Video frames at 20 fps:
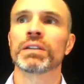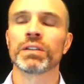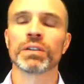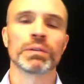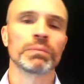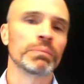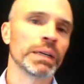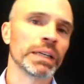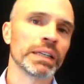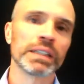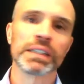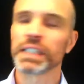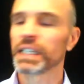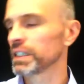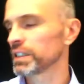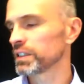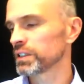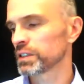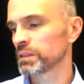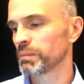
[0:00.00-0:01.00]
and learn British
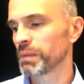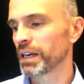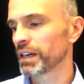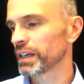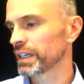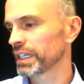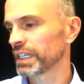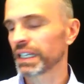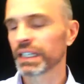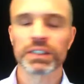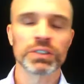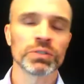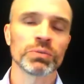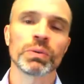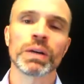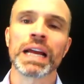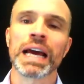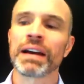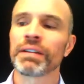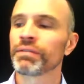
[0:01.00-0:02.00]
English, American English,
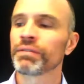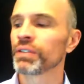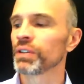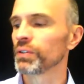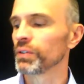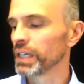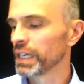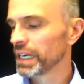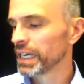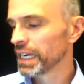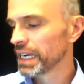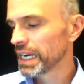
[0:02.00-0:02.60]
what have you.